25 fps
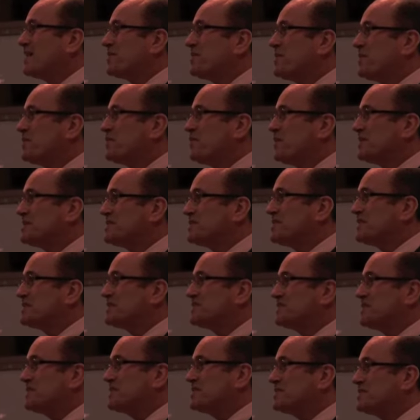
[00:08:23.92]
I think once
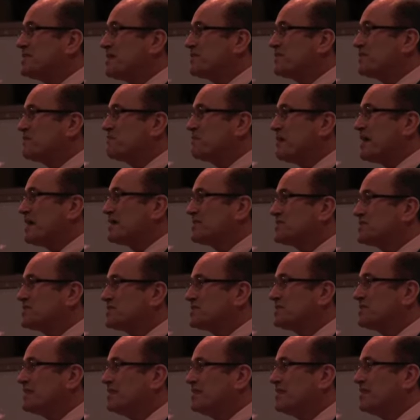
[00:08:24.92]
they're 6-7
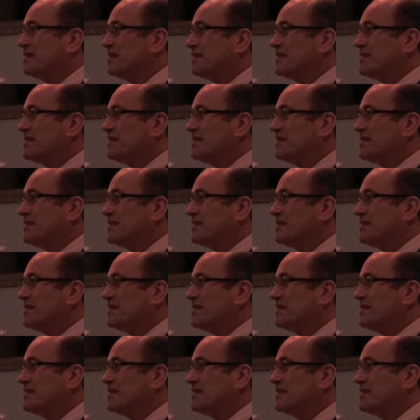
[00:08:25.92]
months,